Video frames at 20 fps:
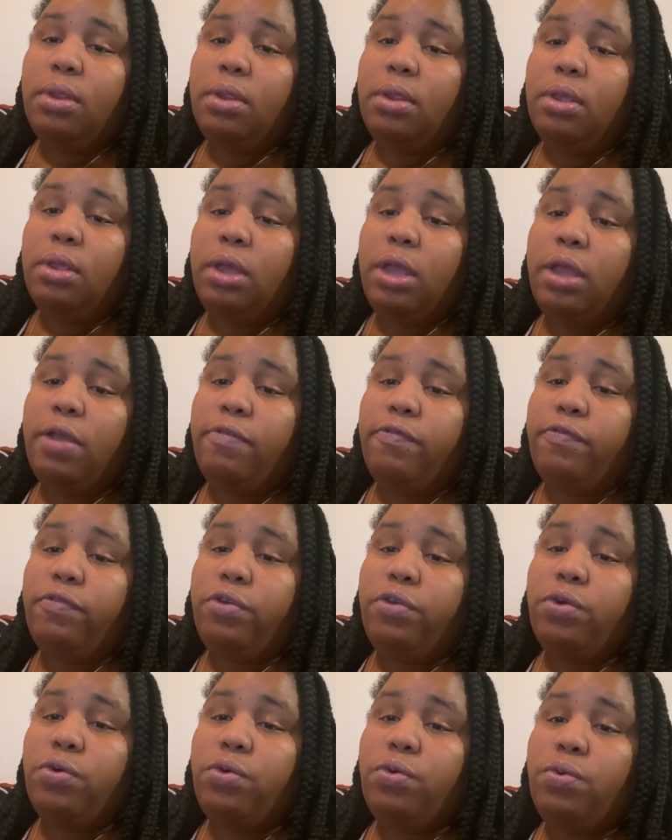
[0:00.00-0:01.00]
if
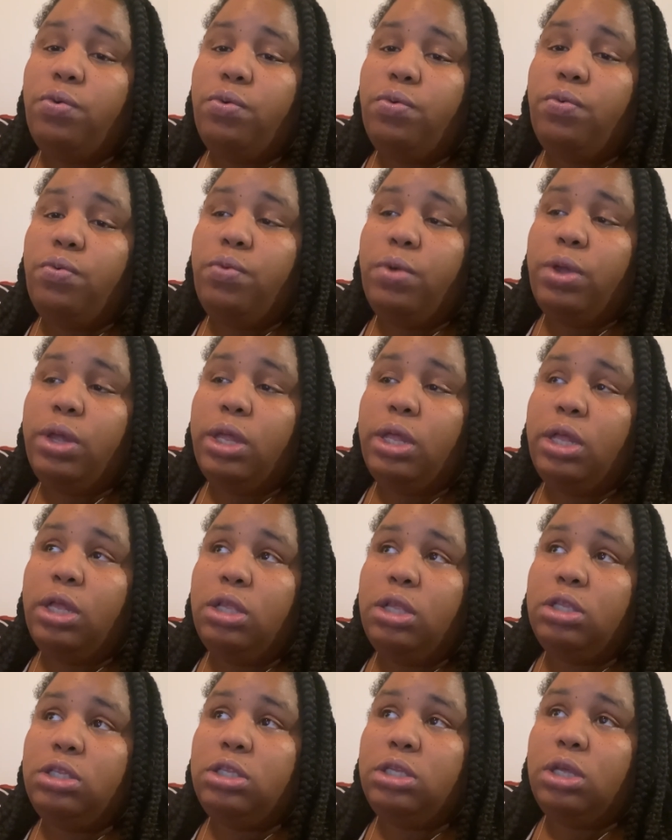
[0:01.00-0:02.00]
you went
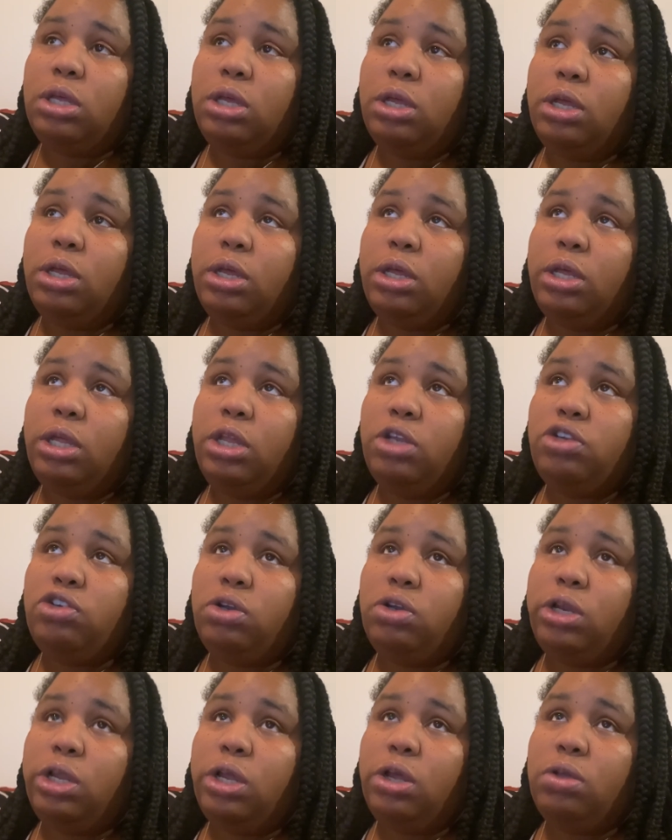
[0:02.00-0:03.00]
to get your
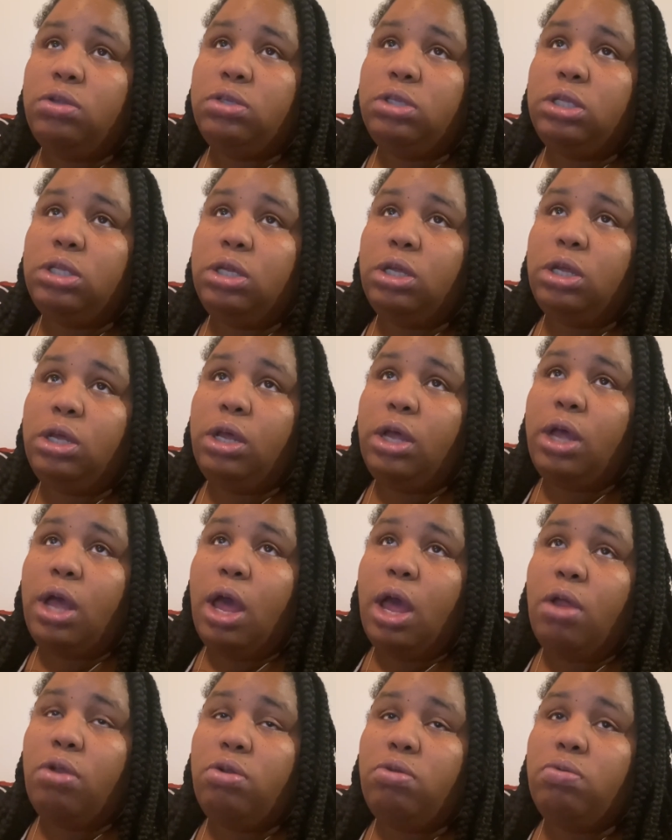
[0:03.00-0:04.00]
nails
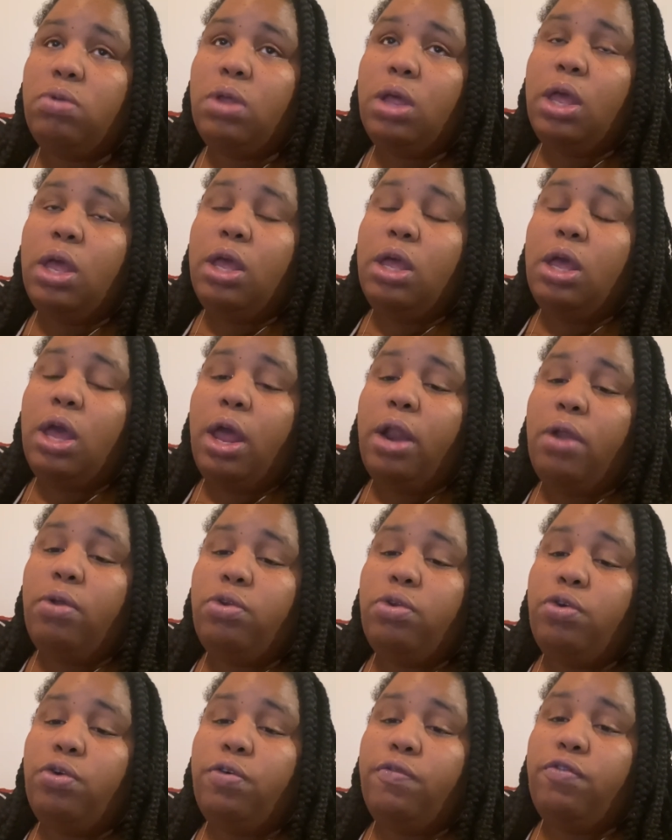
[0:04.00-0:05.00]
done, I don't
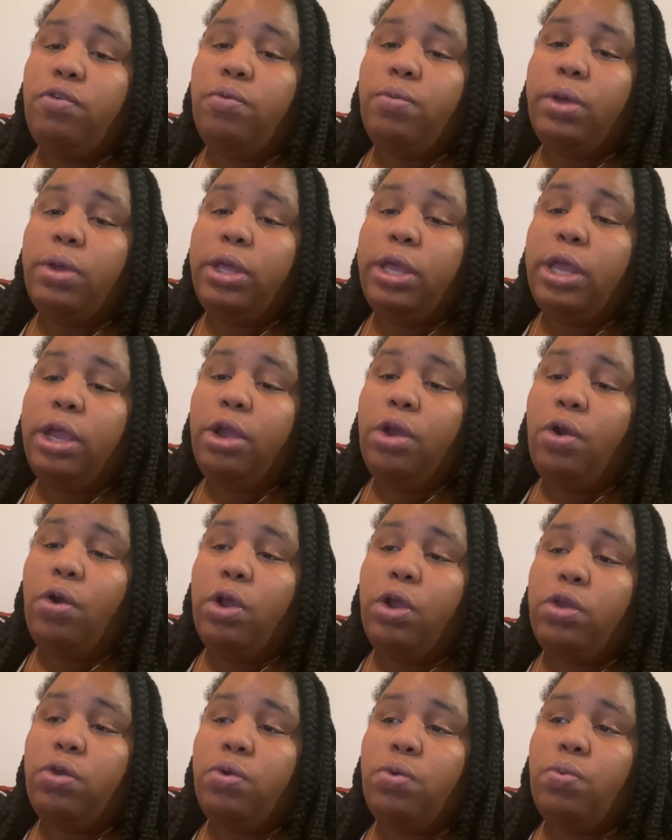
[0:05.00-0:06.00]
know if you would care or
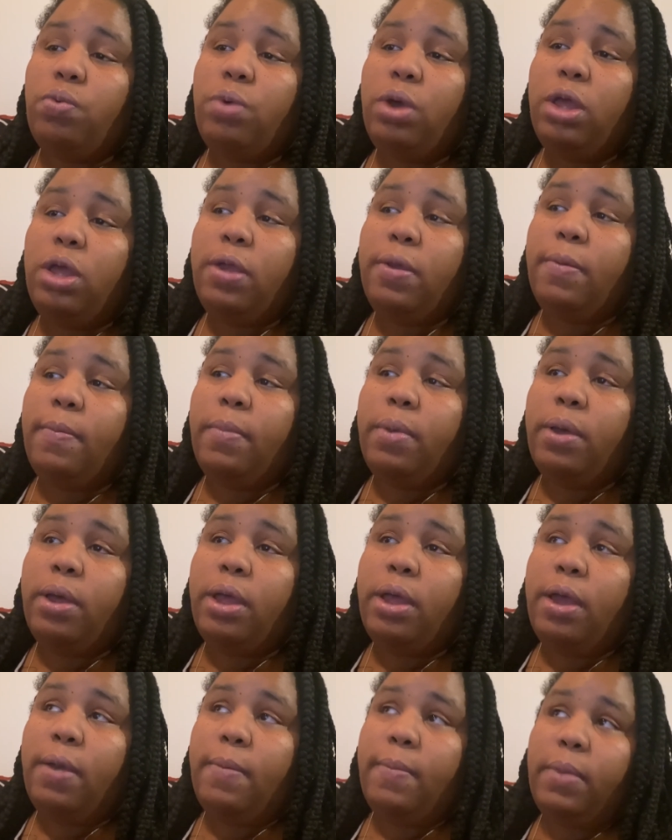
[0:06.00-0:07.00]
you wouldn't,
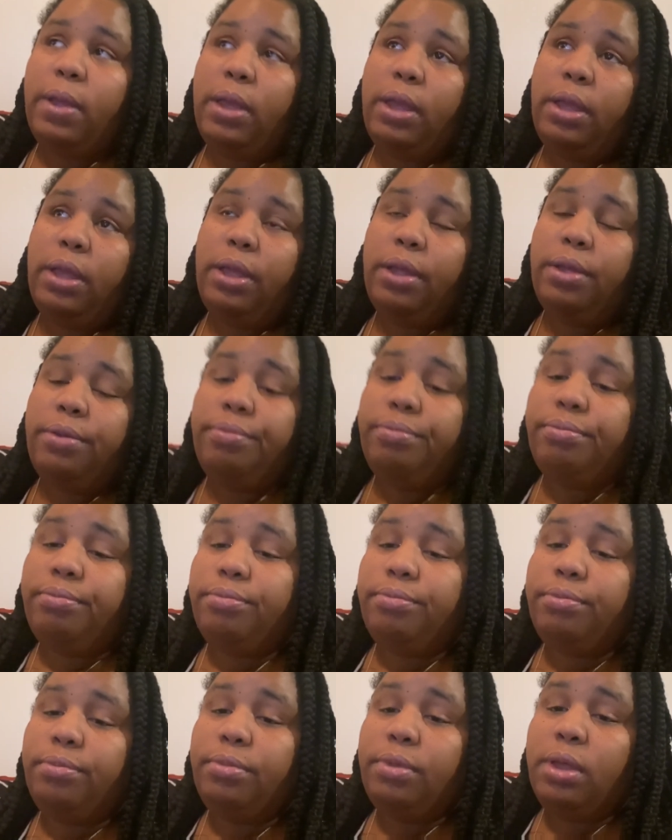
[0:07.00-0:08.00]
but I mean,
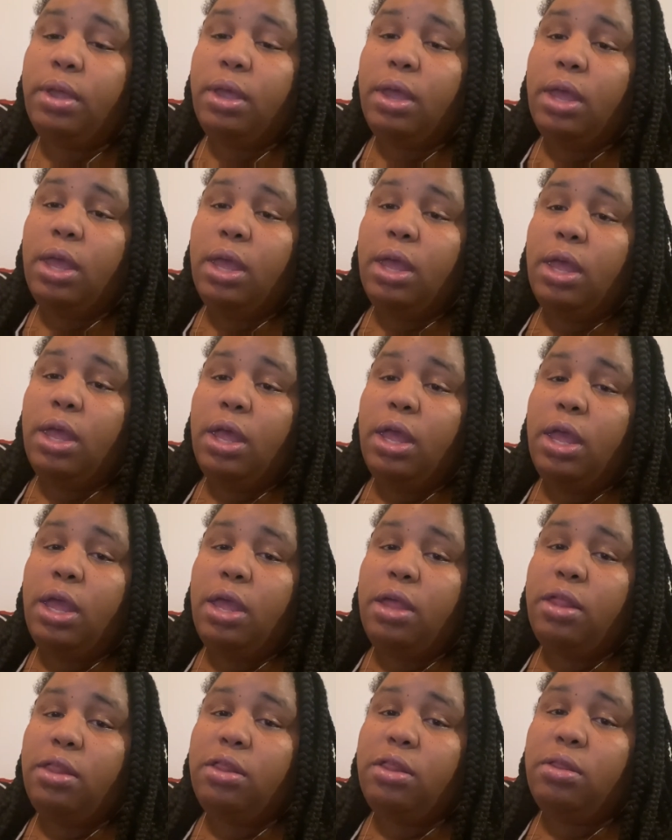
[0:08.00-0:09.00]

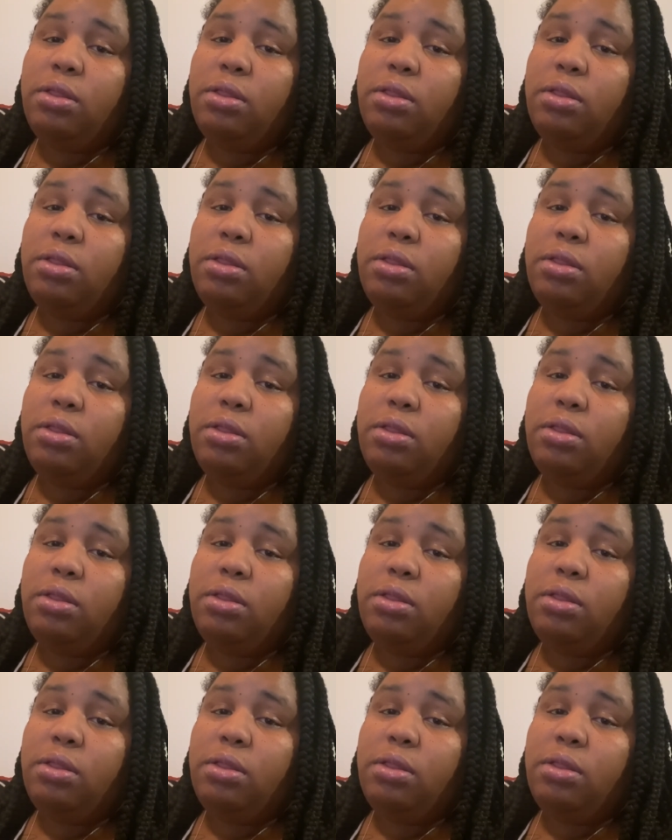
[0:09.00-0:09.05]
it's